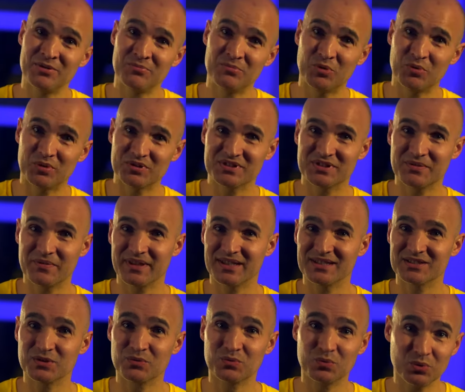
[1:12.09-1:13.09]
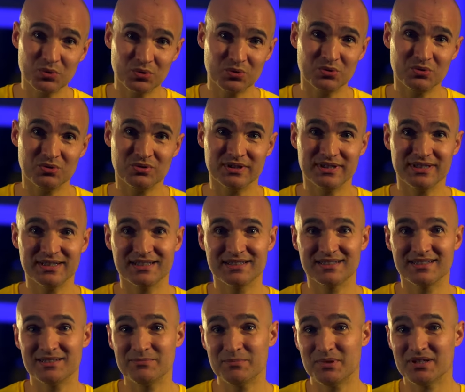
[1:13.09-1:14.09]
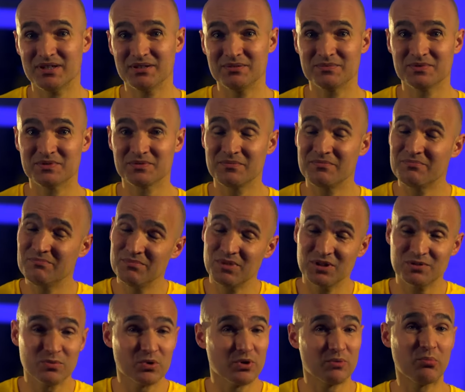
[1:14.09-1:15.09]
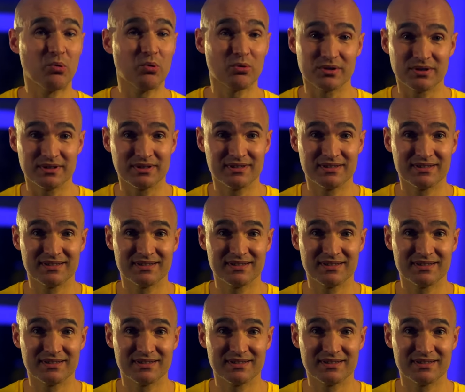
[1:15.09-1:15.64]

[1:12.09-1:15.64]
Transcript: but when something is a rule, it becomes much more important.